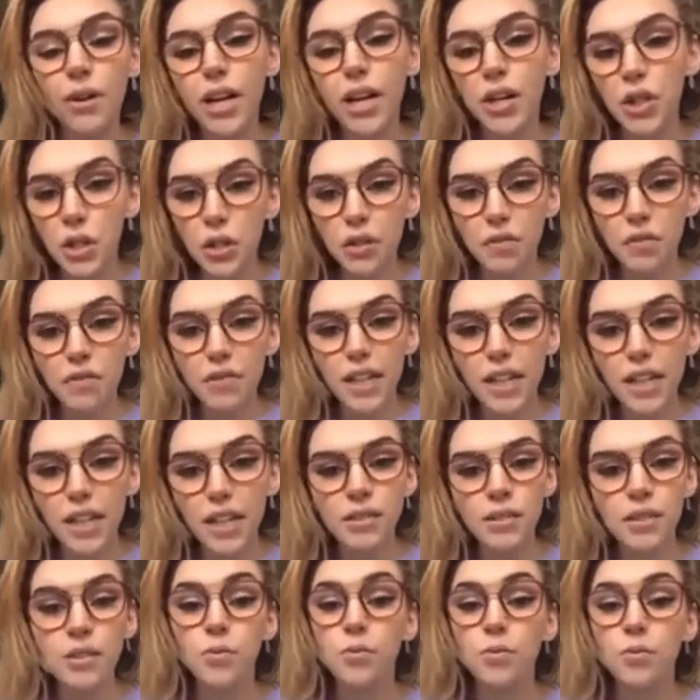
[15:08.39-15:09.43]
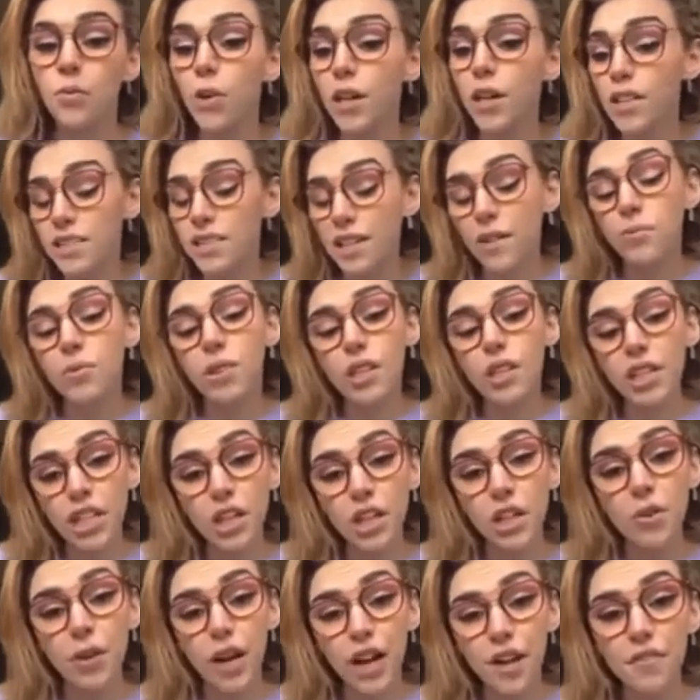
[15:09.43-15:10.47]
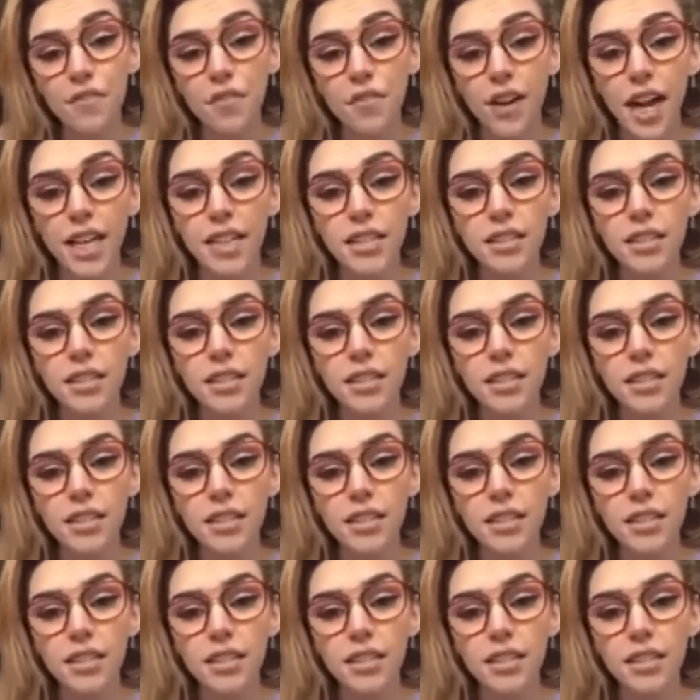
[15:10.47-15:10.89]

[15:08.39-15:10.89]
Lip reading: girlfriend? Was I really a great friend?